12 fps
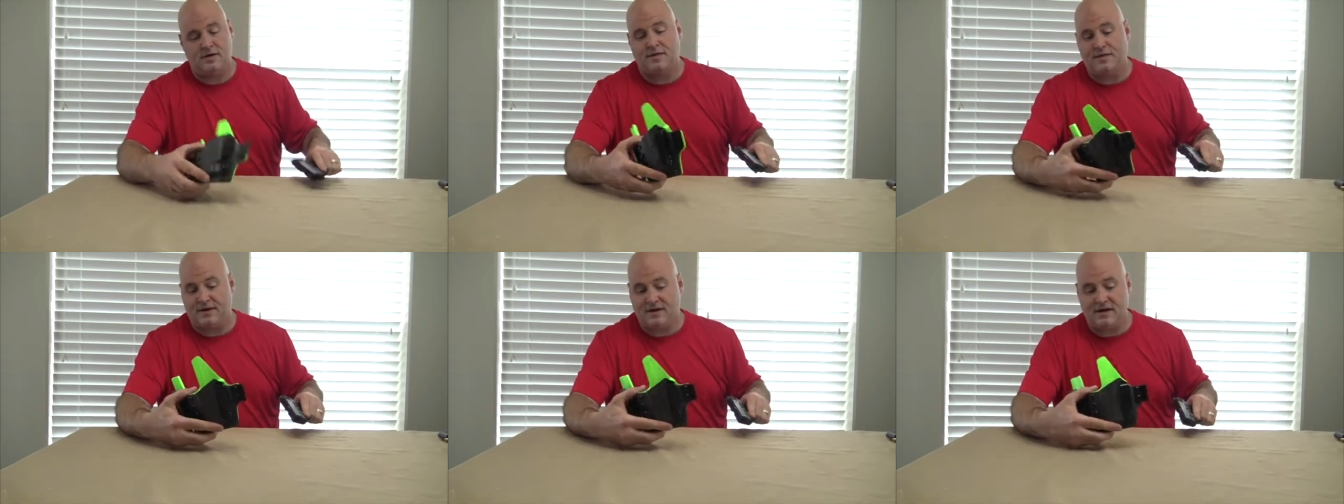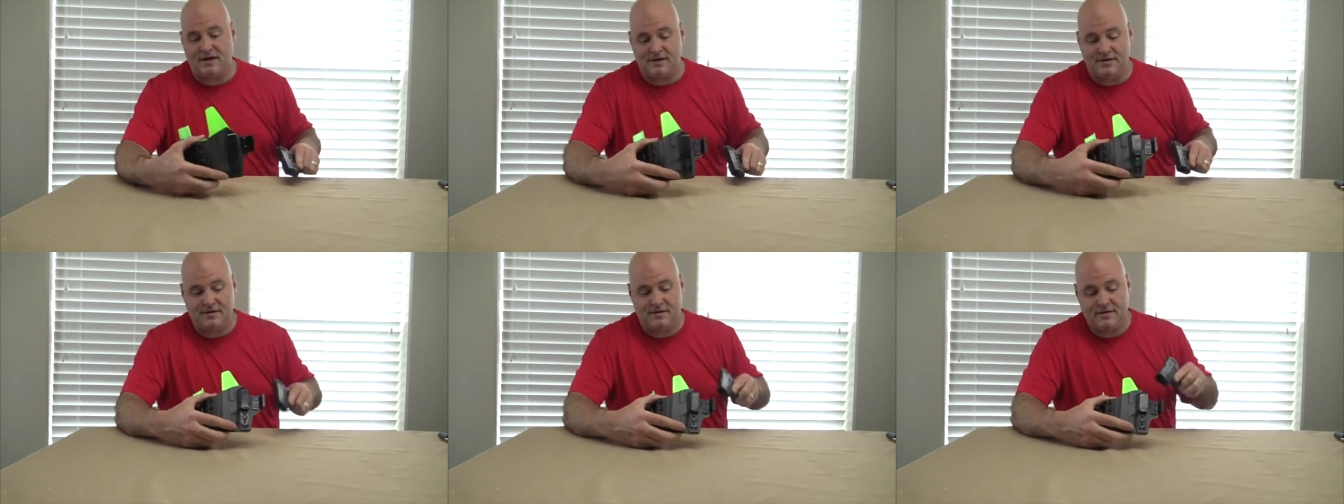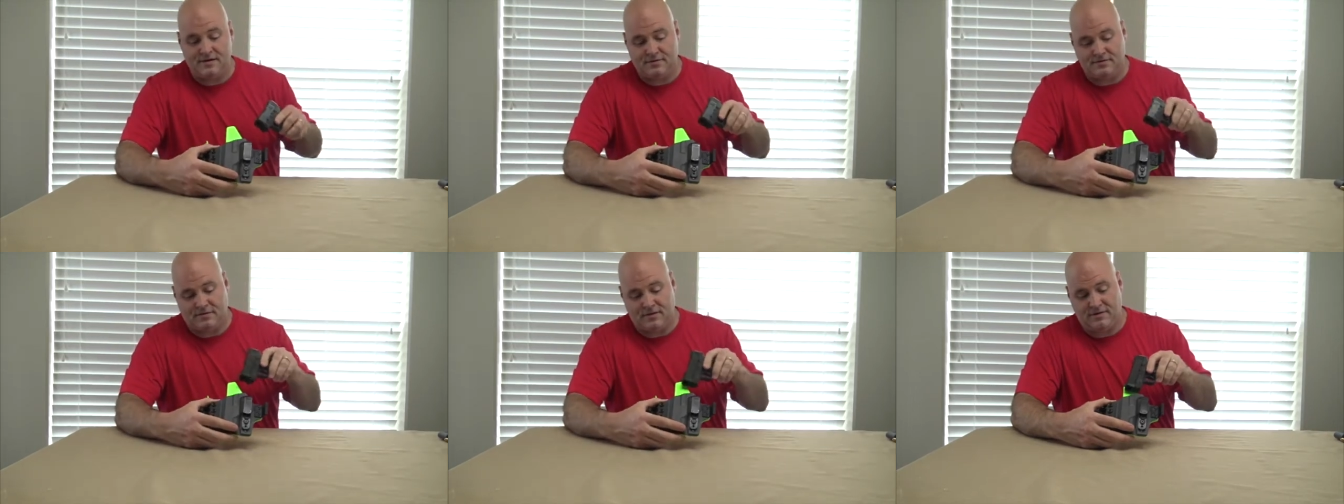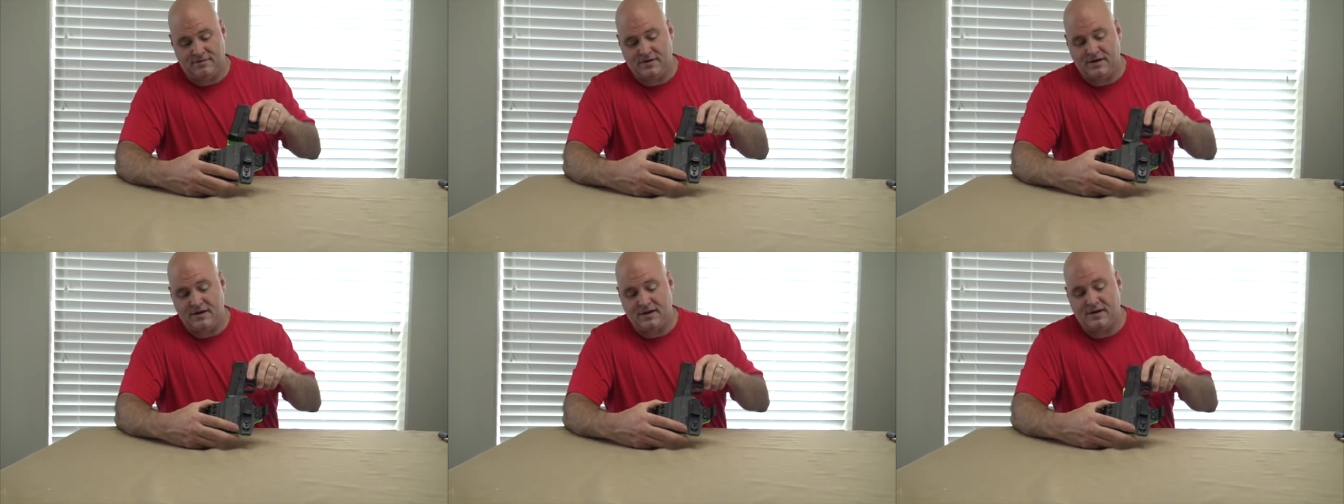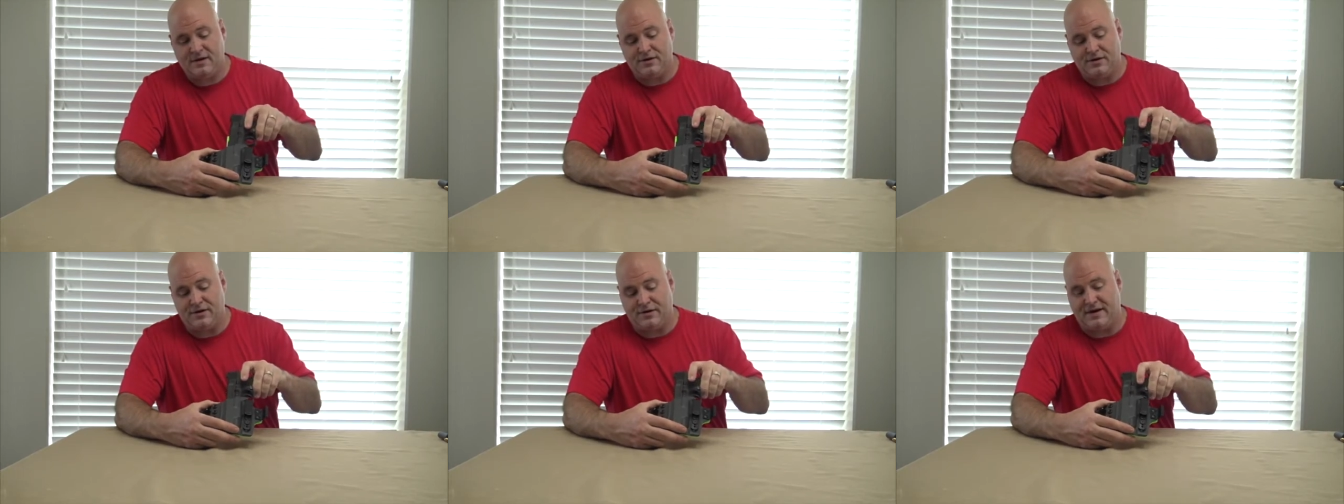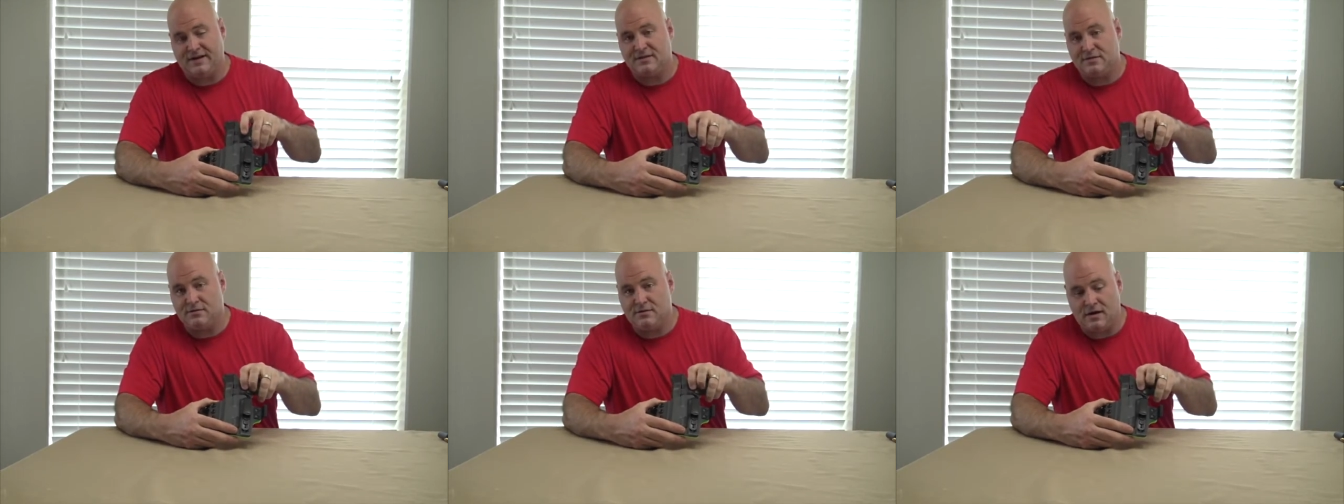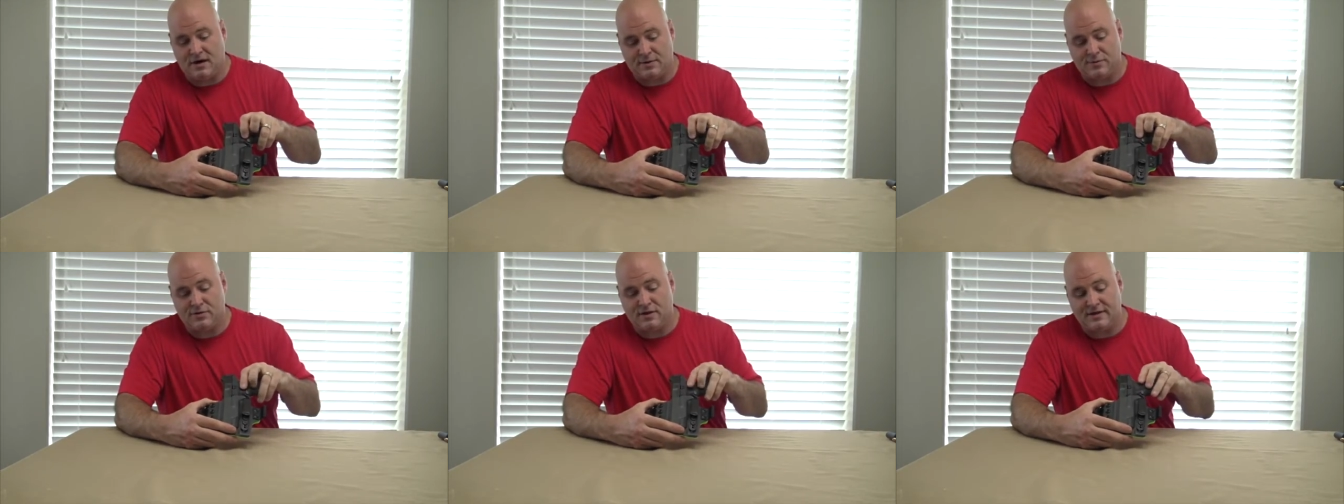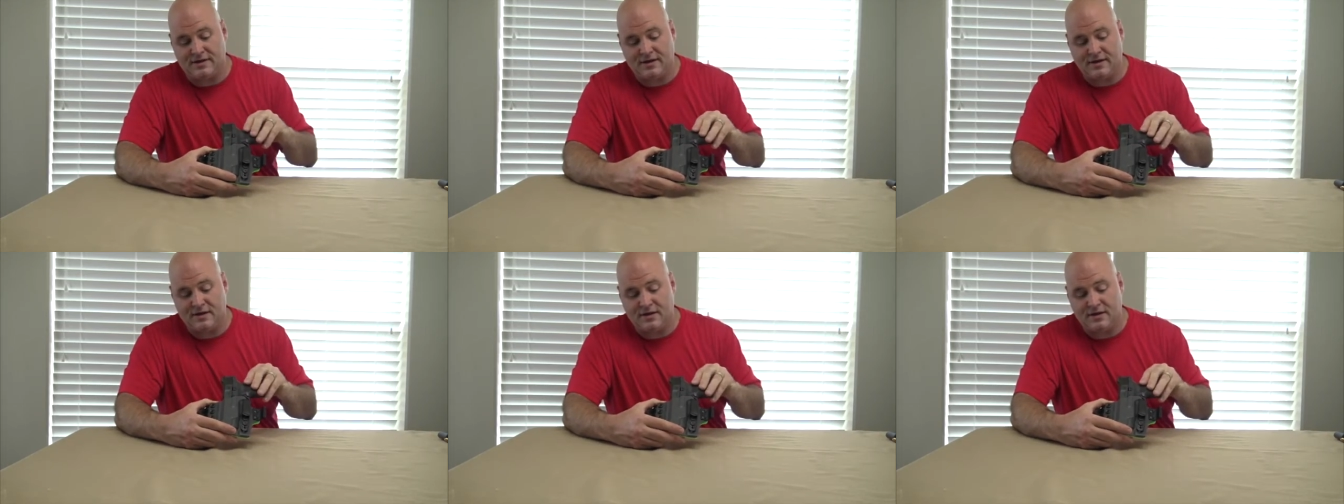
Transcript: The gun, when you fit it in, you'll hear a nice little audible click.